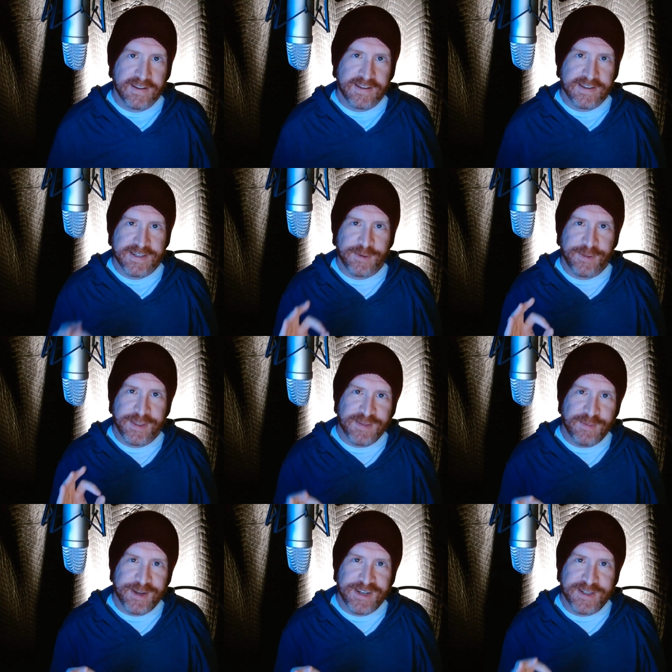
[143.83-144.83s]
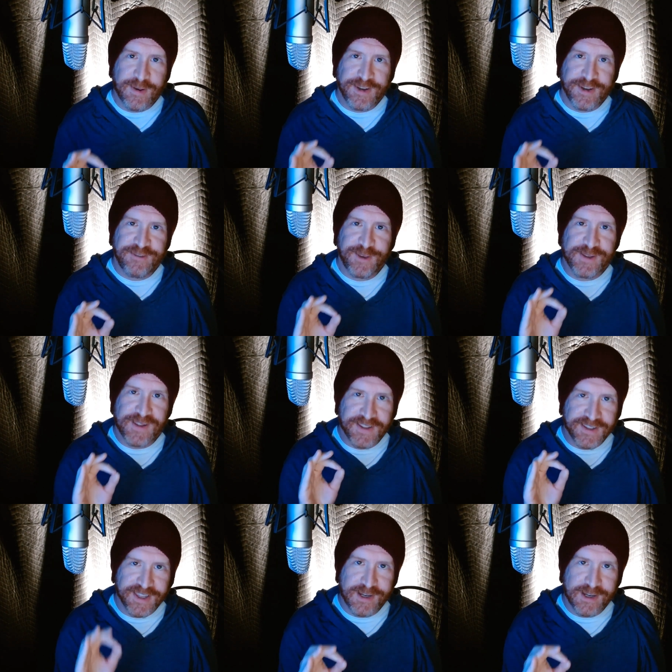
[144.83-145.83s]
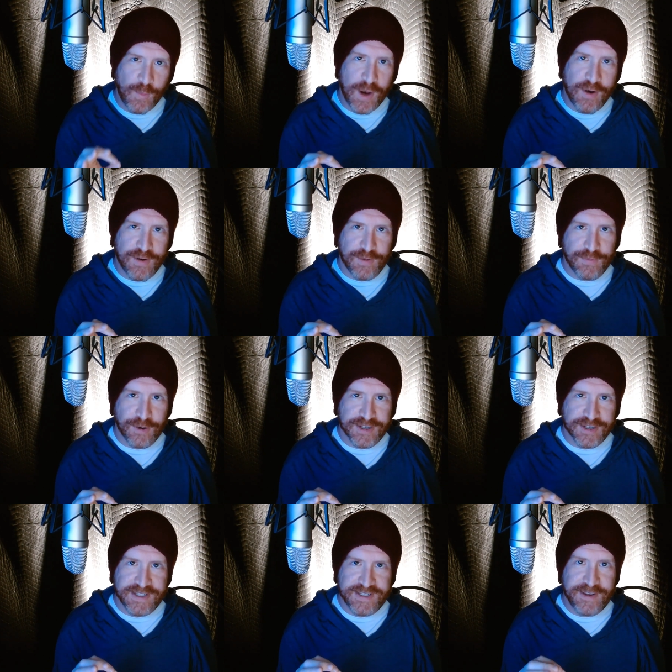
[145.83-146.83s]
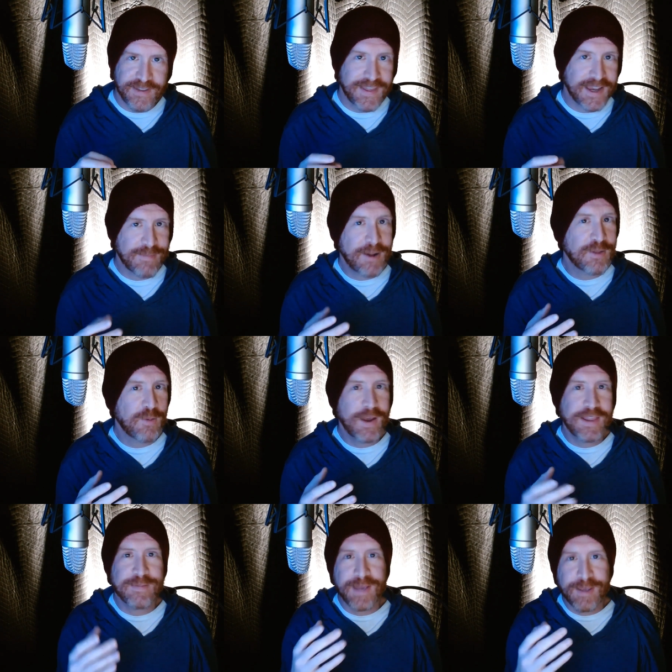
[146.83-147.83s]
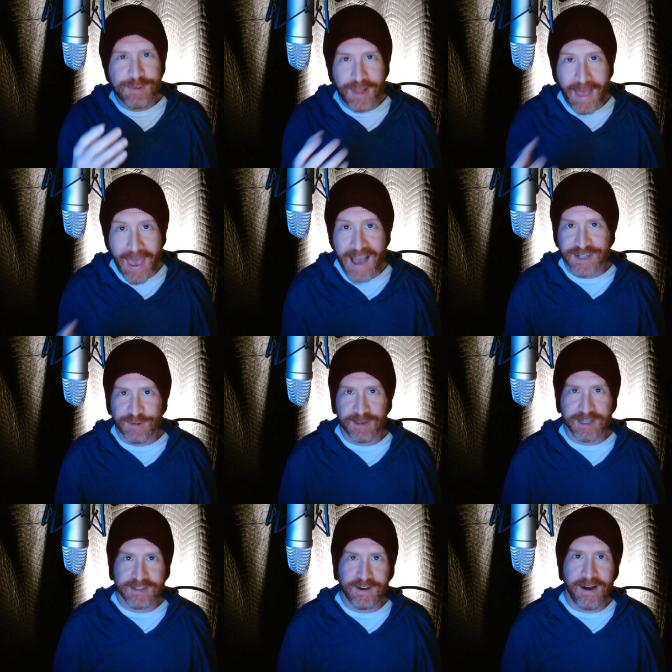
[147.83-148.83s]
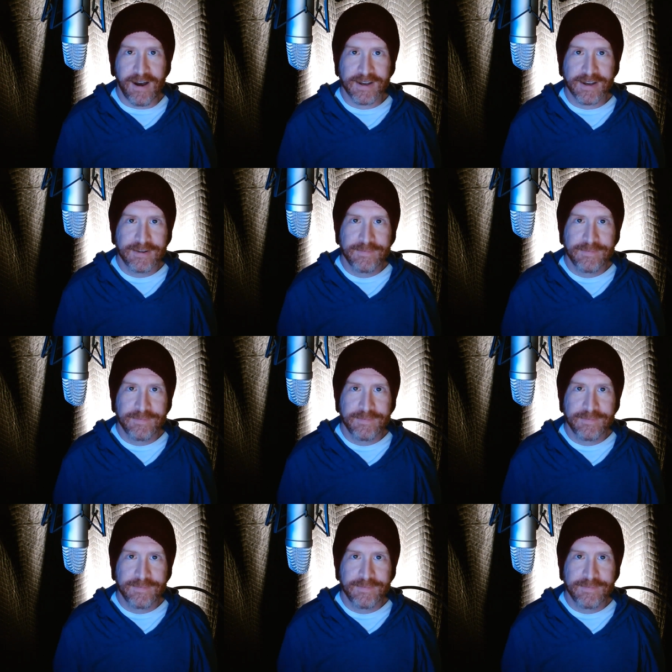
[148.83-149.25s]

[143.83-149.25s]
So this one is going to feel a little weird at first until you think about the way that people actually talk.